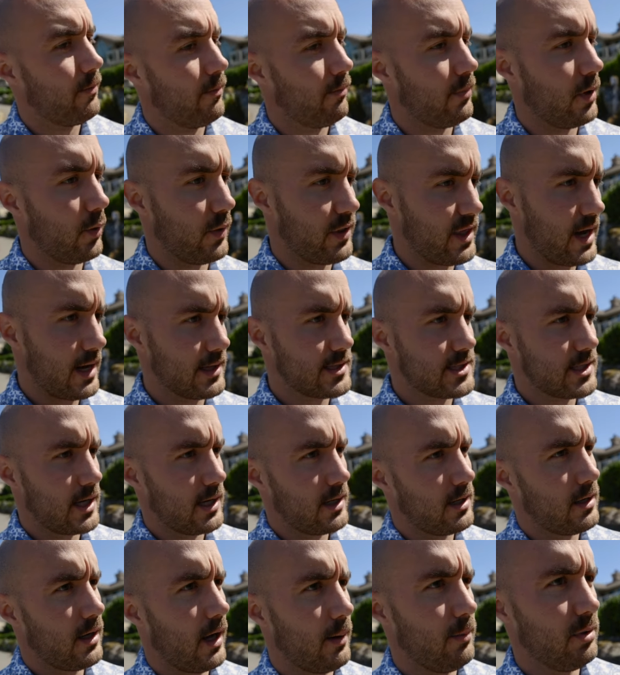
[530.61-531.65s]
But with that
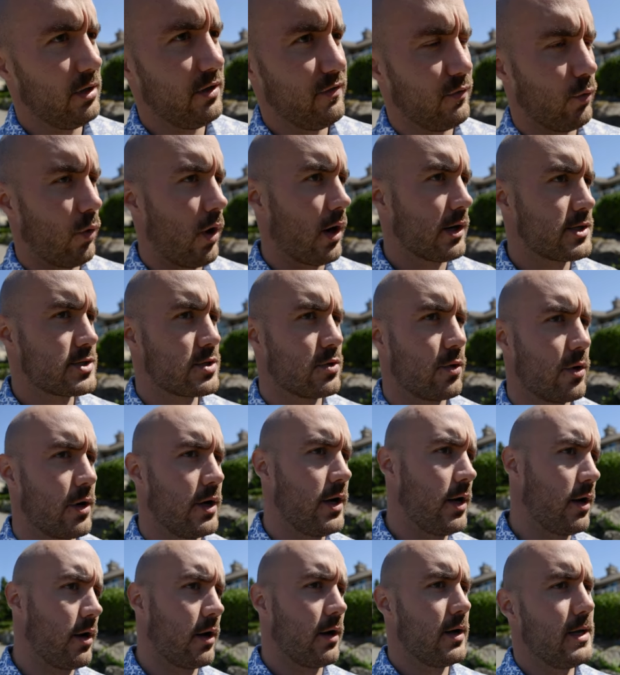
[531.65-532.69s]
said, I believe the walk score
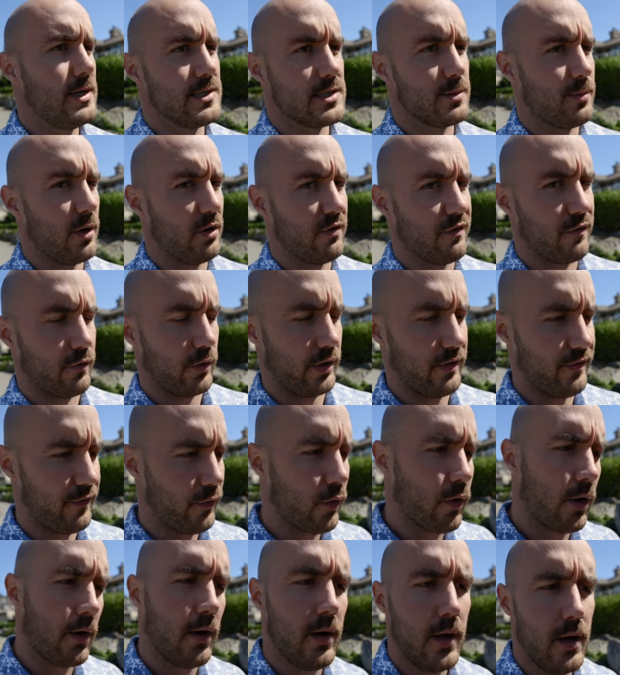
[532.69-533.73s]
here is about
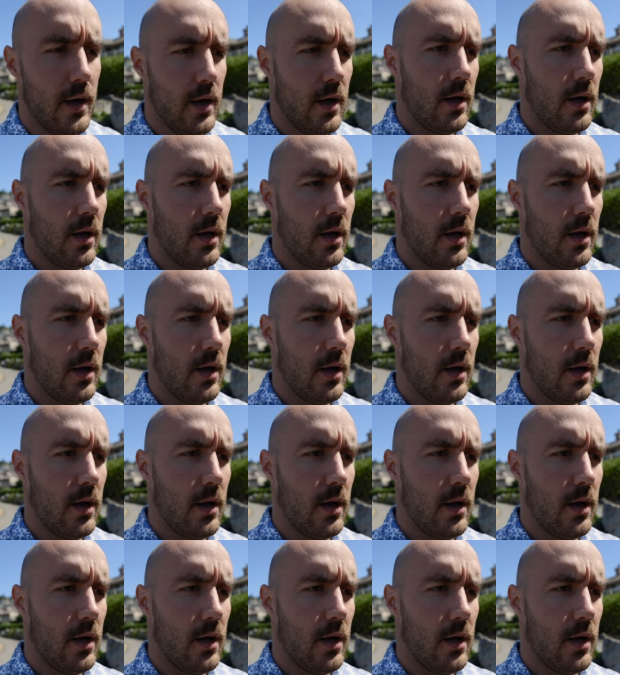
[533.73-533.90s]
forty-four.